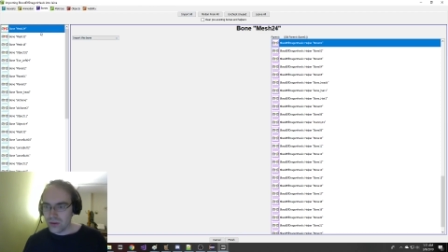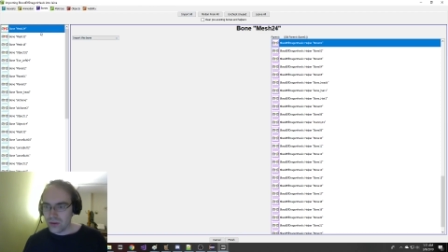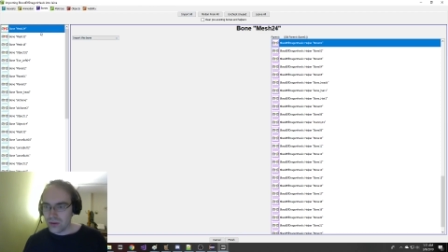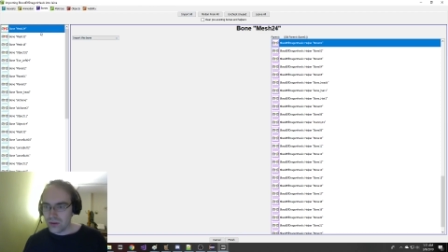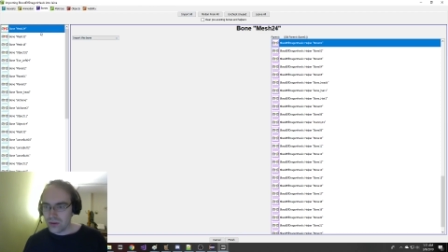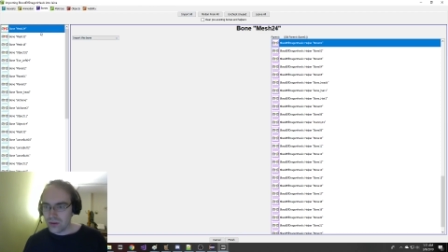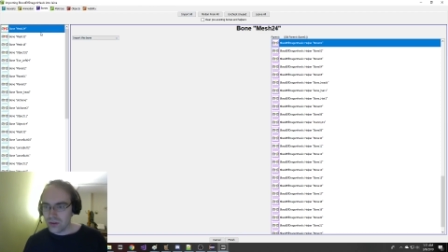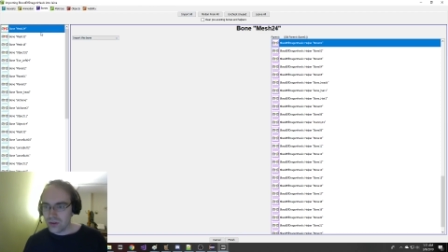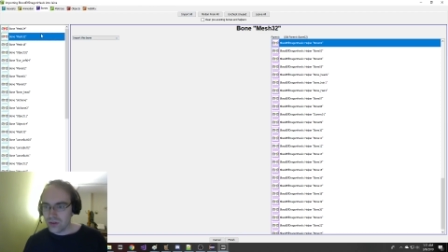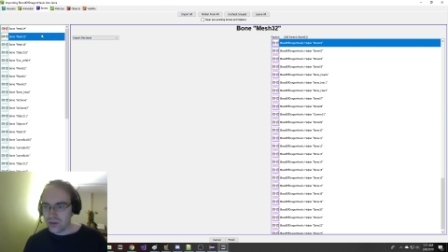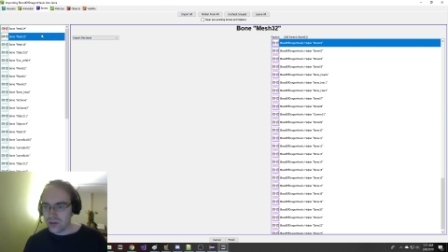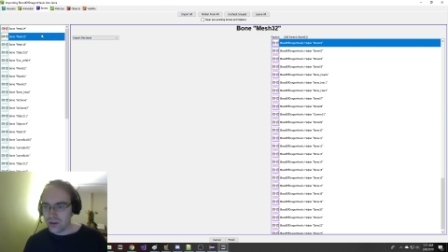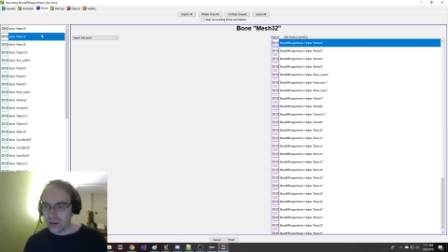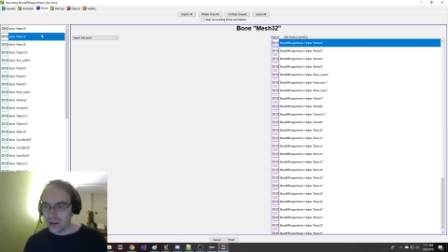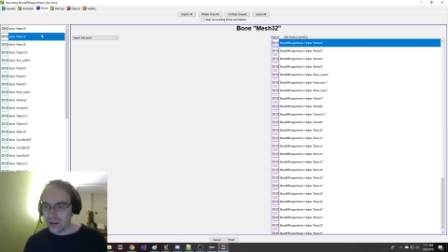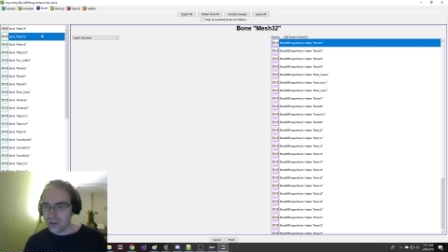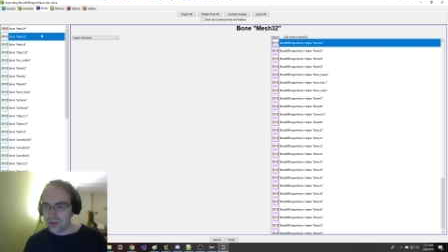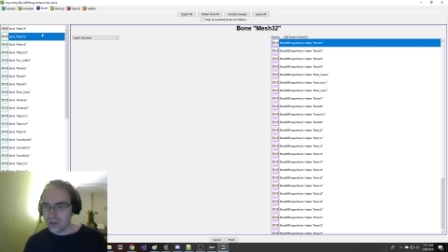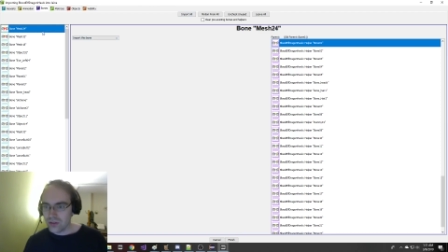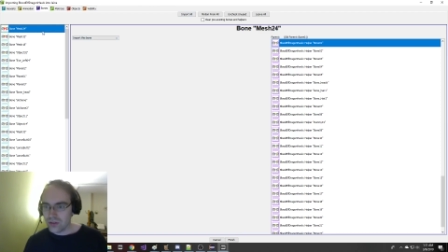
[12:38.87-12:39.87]
are
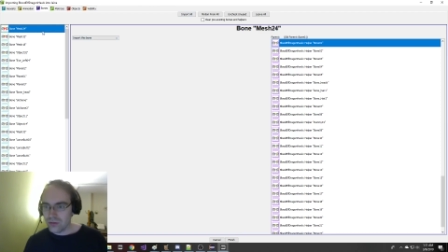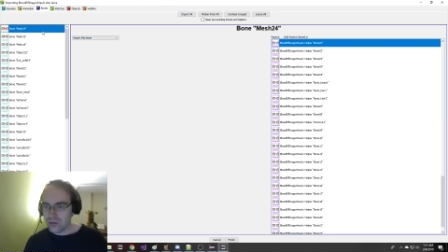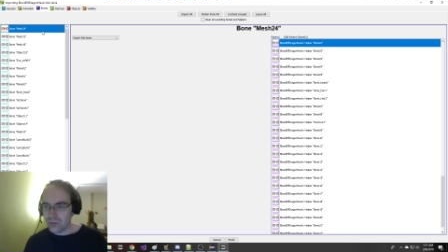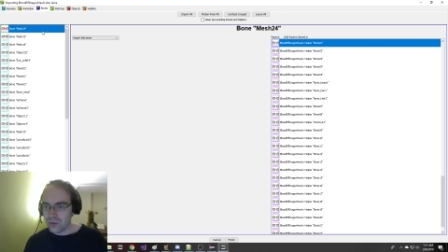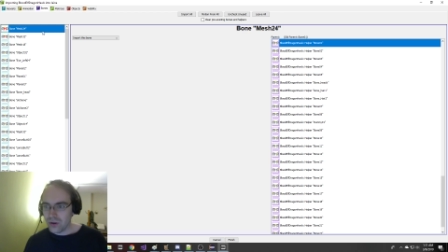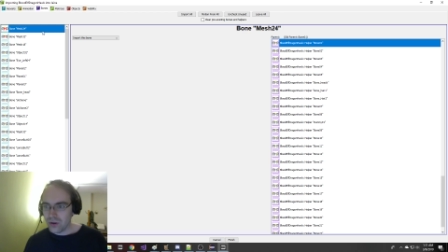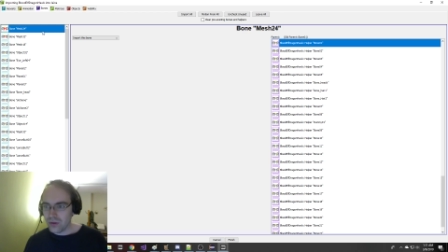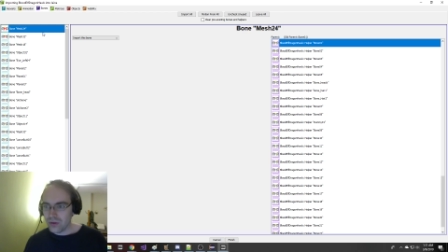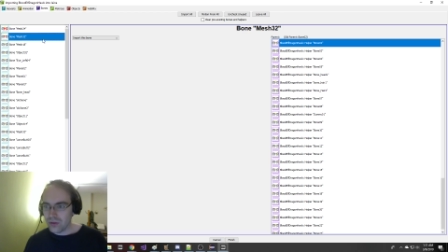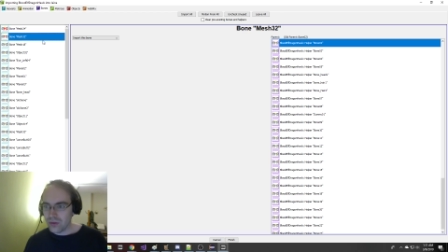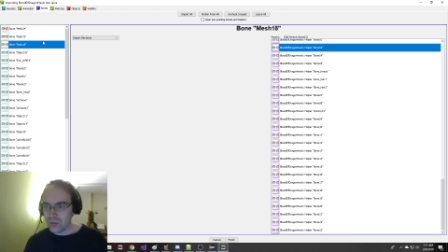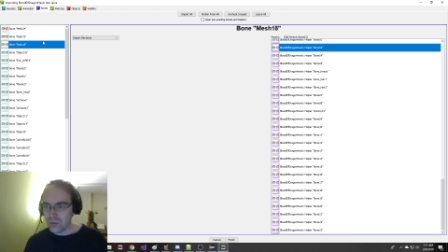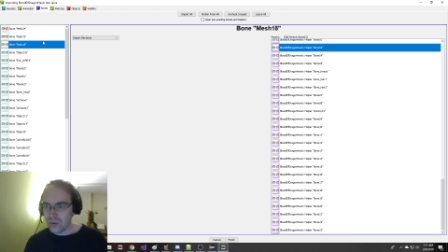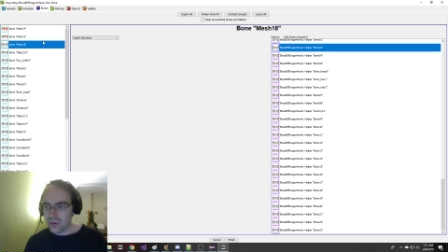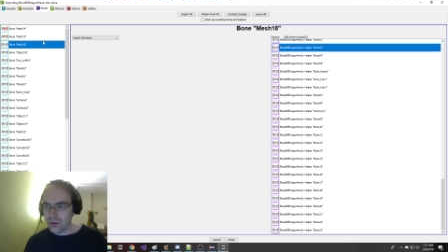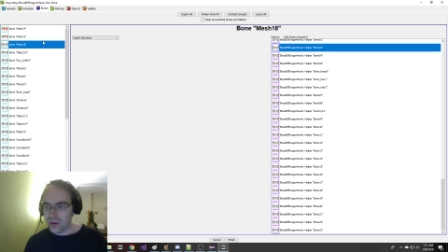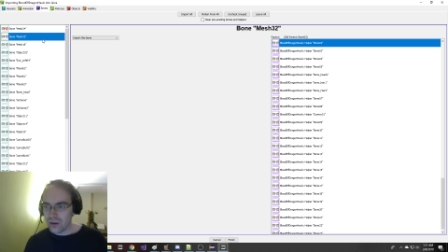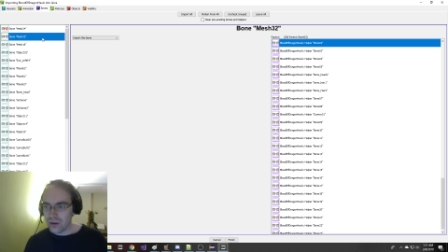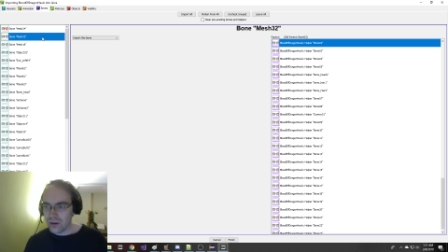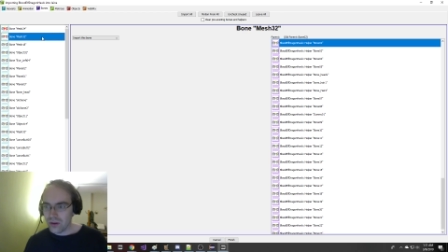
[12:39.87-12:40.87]
attached to bone
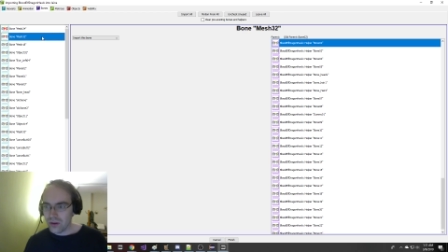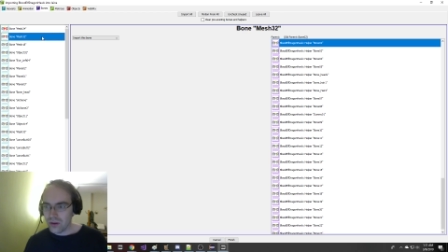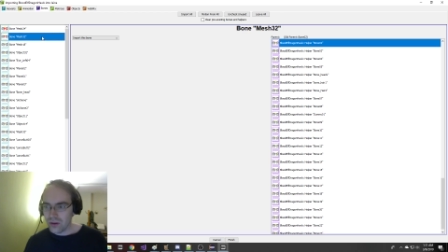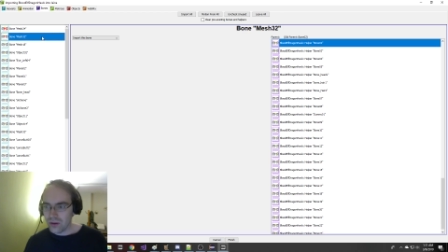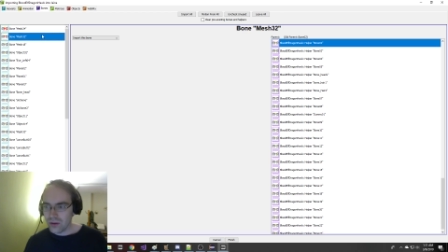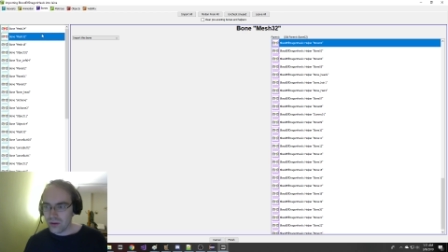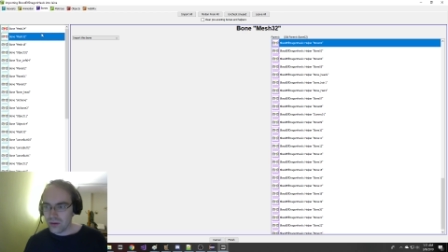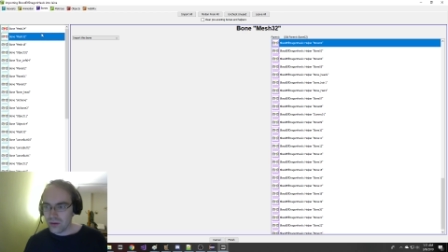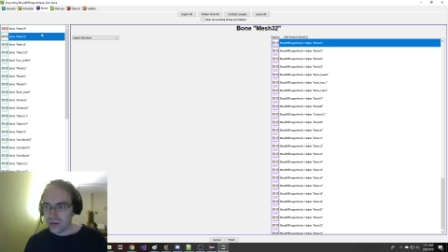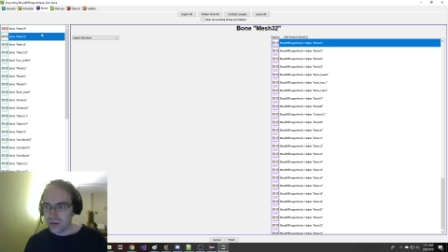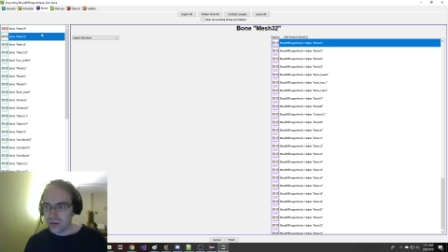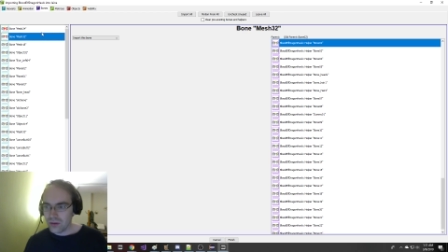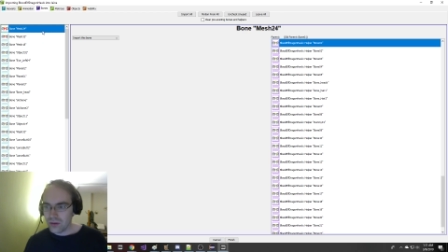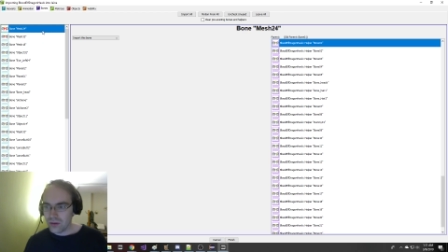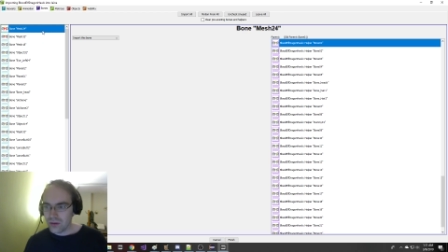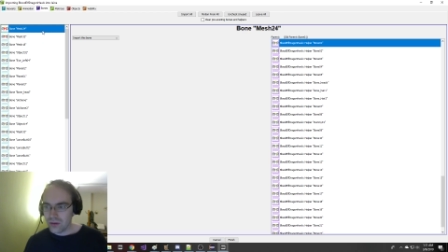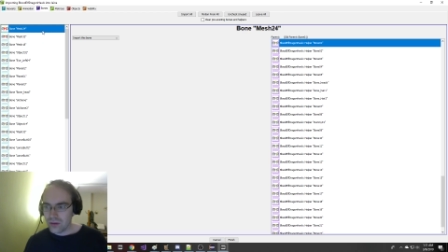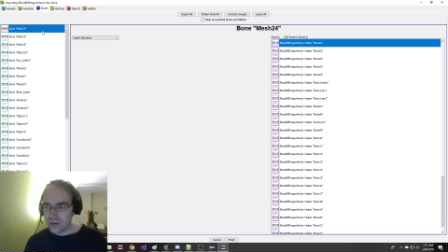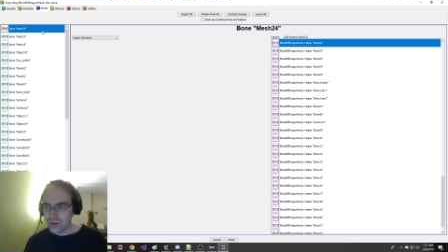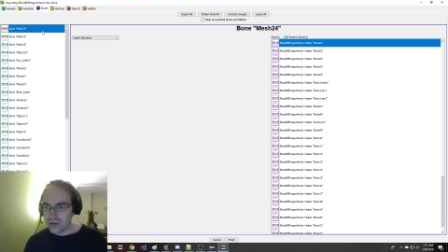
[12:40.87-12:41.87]
1
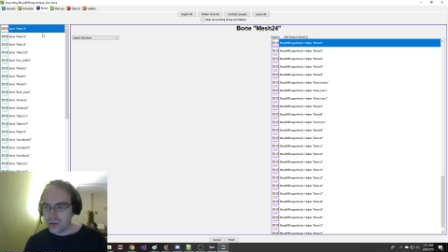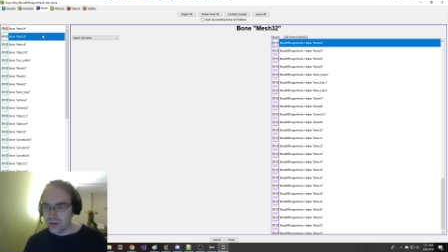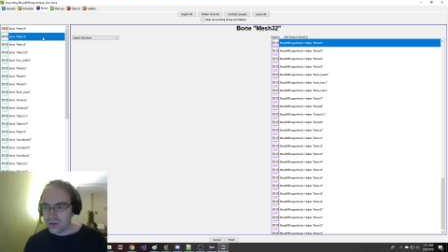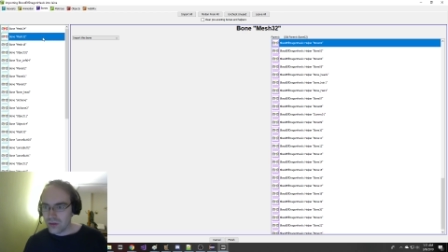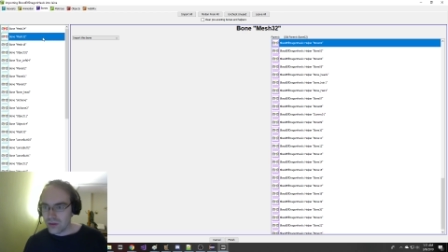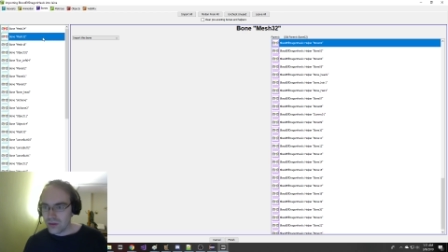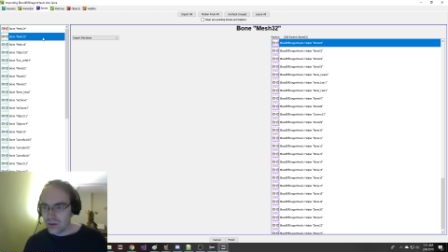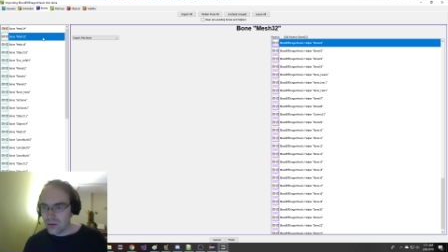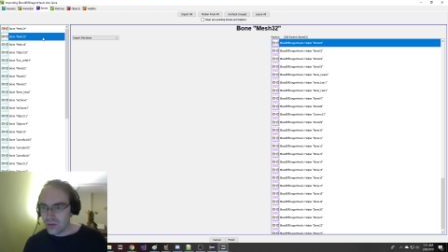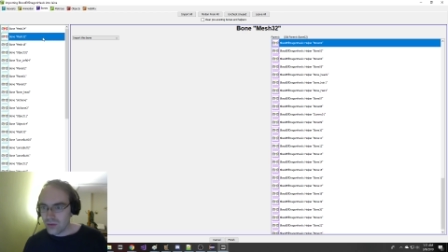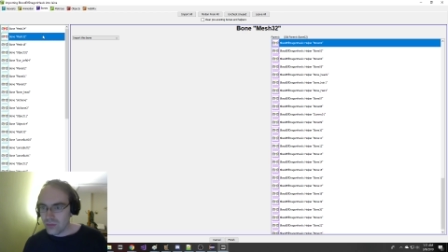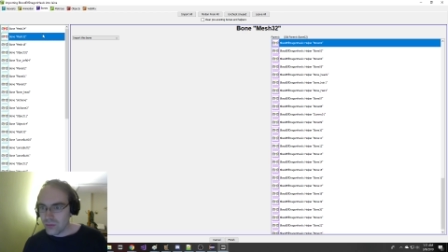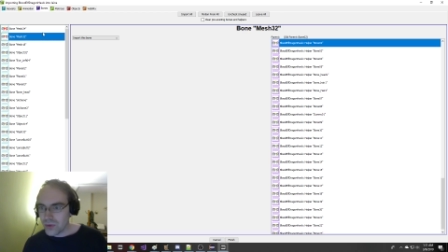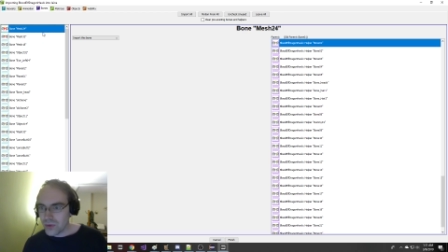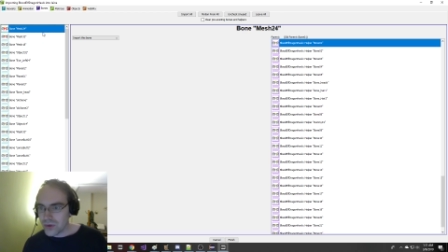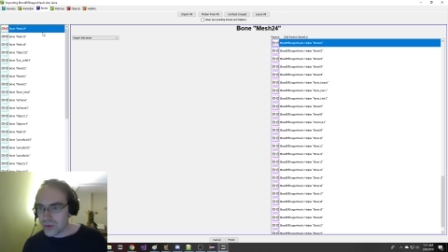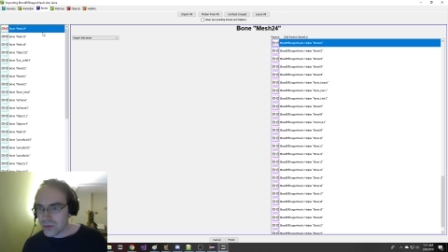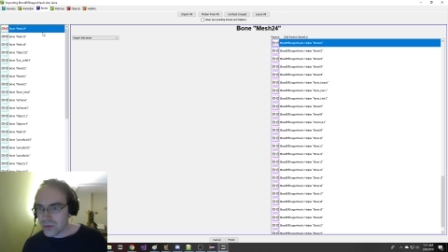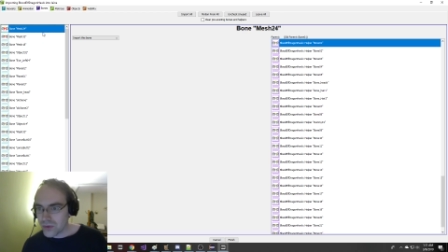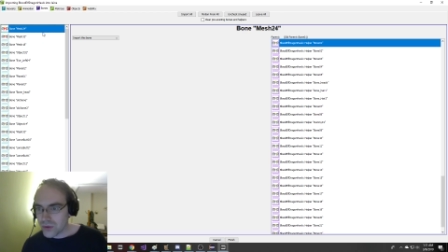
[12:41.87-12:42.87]
and
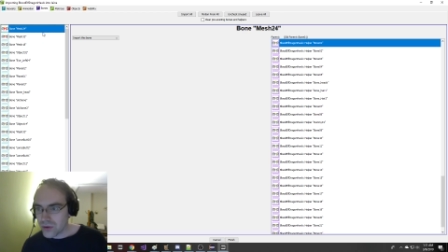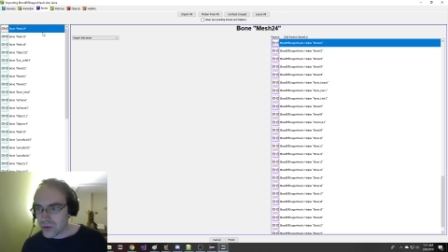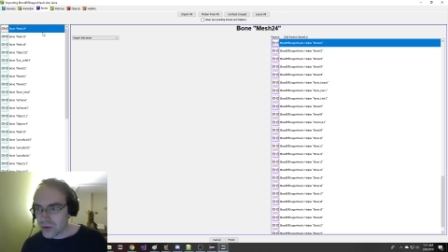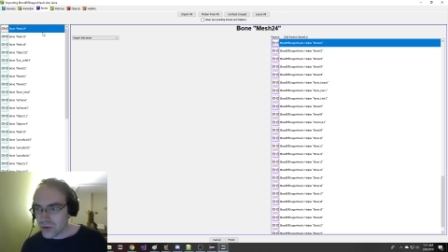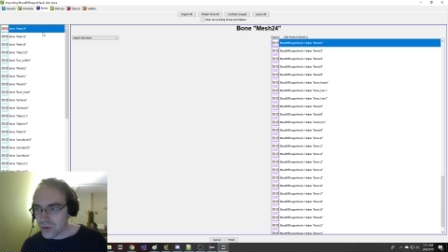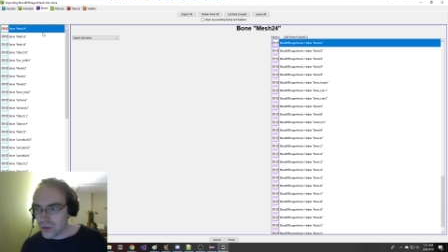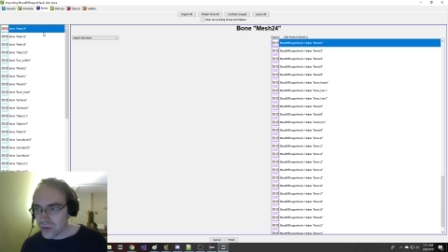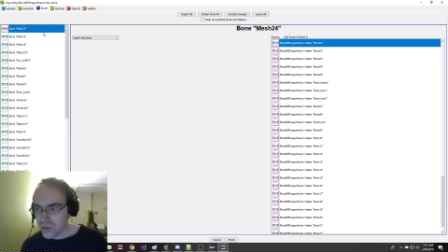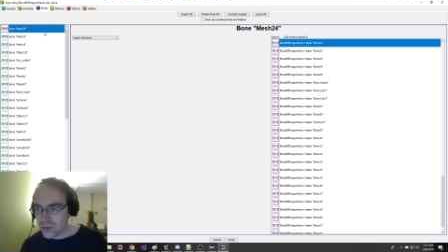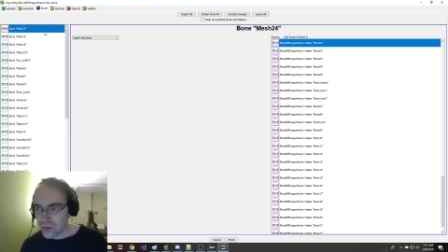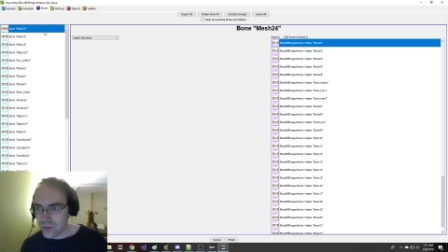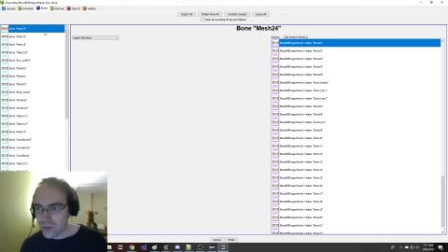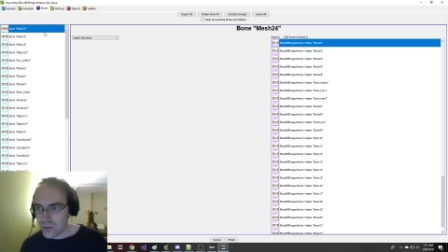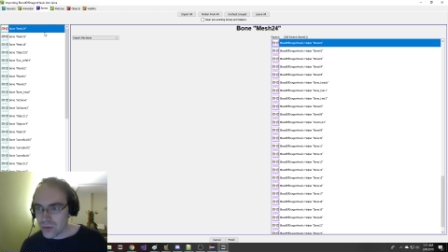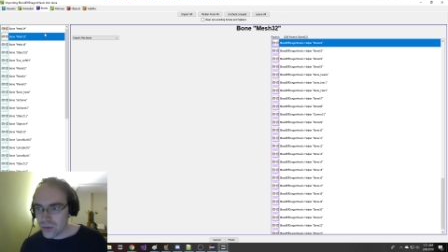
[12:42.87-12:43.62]
bone 2.